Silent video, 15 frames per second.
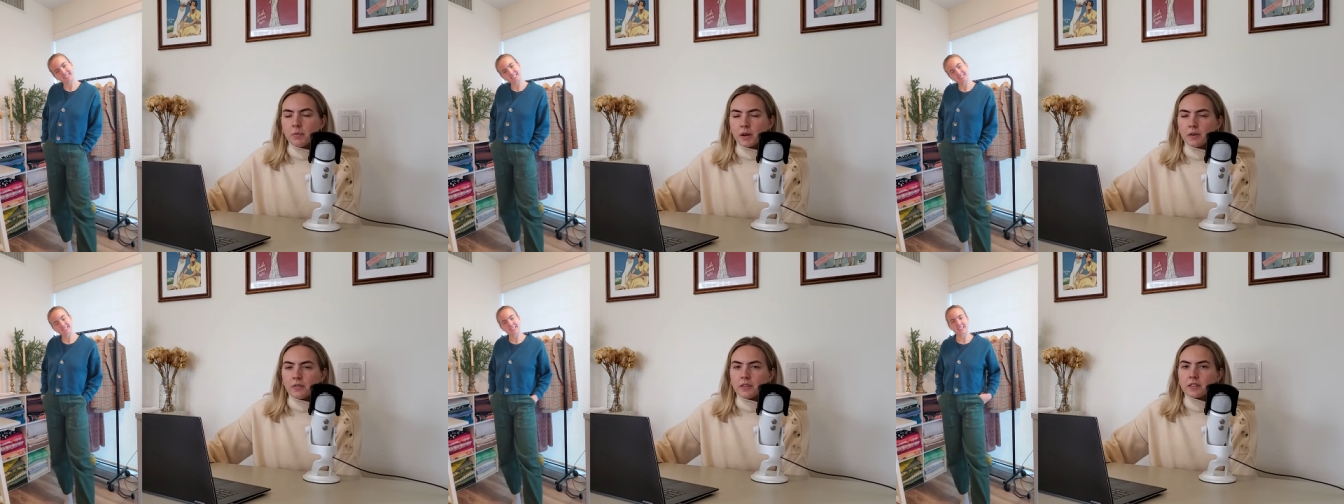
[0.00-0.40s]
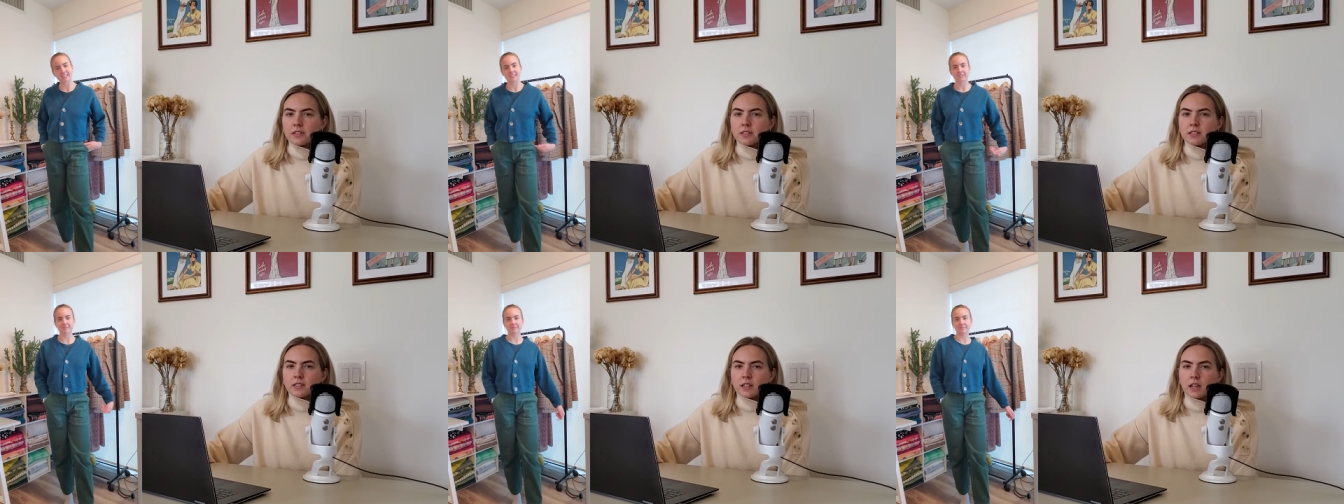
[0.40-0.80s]
about
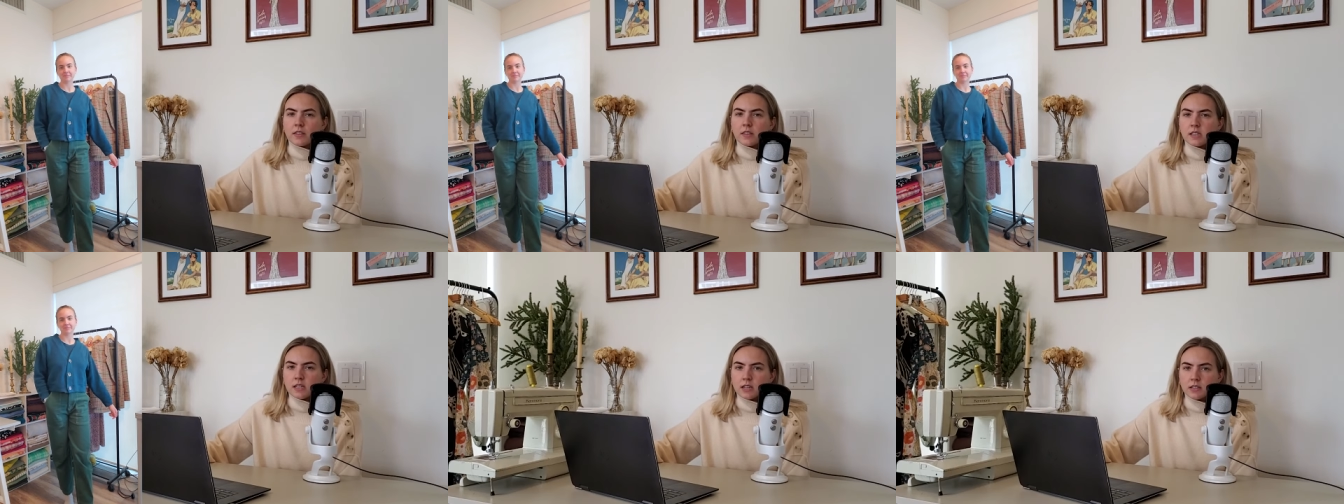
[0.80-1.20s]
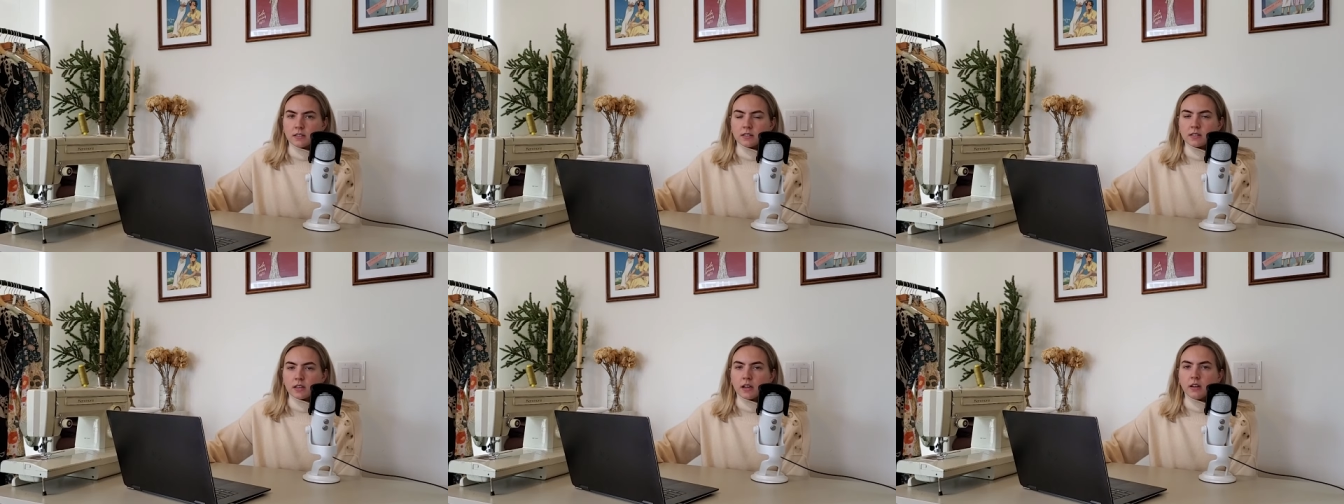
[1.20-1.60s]
this is that the
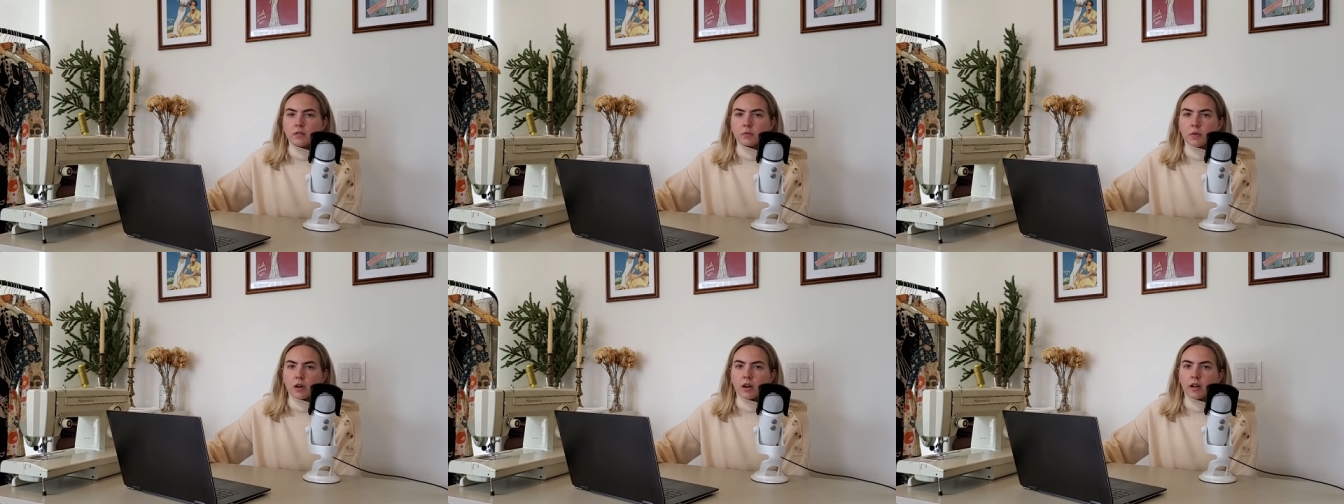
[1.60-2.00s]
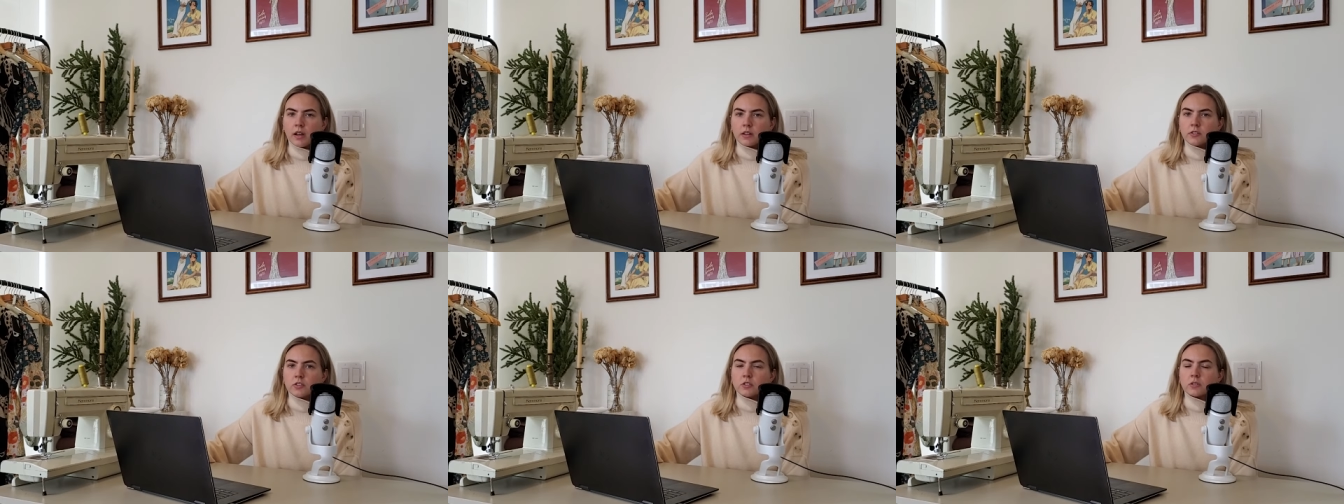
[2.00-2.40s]
inside raw
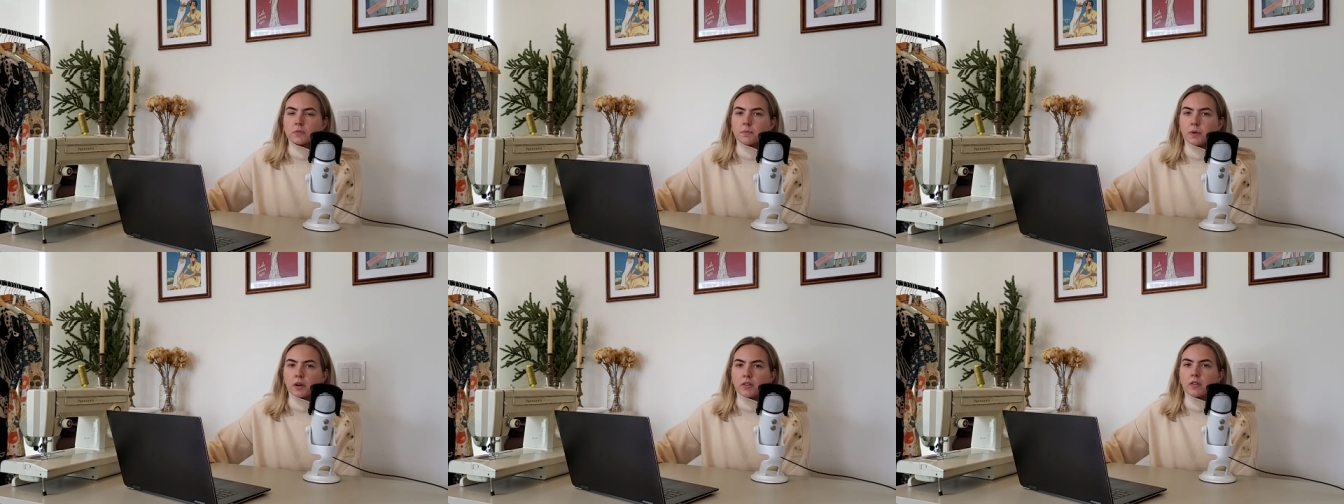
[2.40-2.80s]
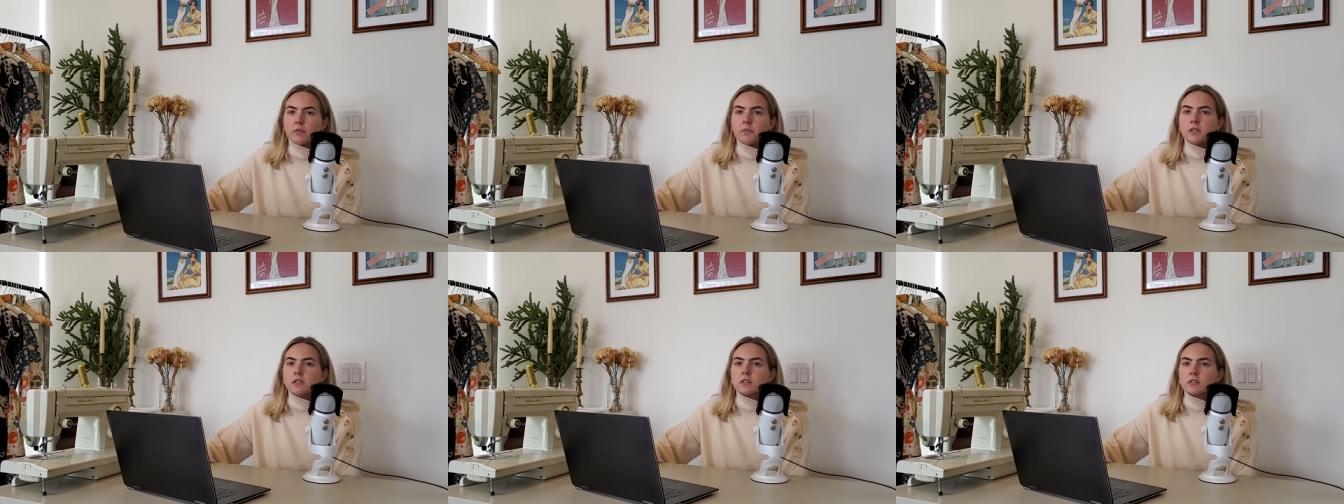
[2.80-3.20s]
edges bother
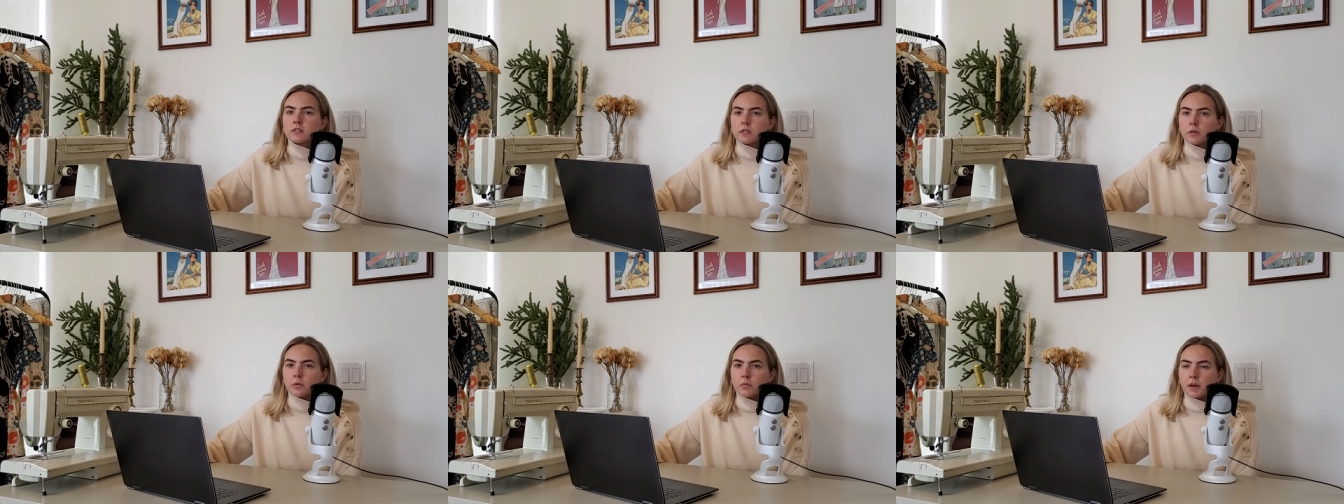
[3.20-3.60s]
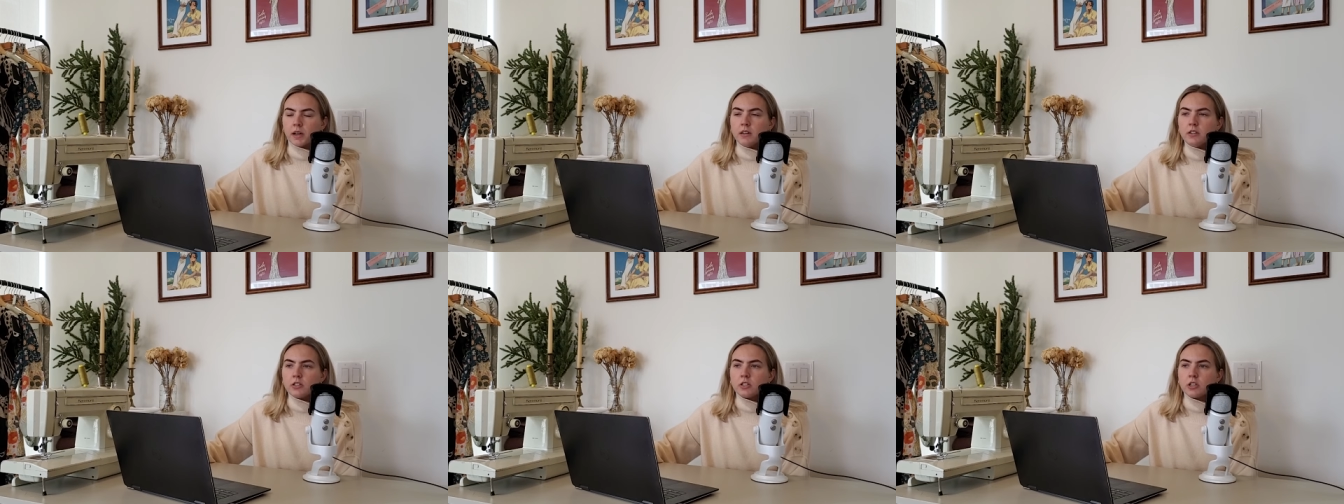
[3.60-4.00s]
me so
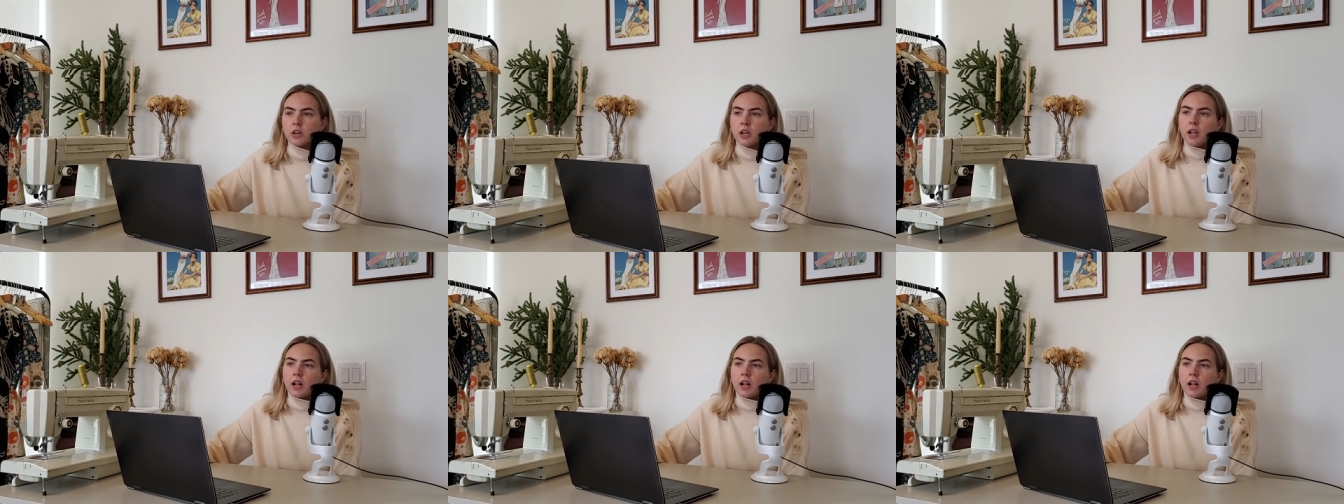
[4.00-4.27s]
much.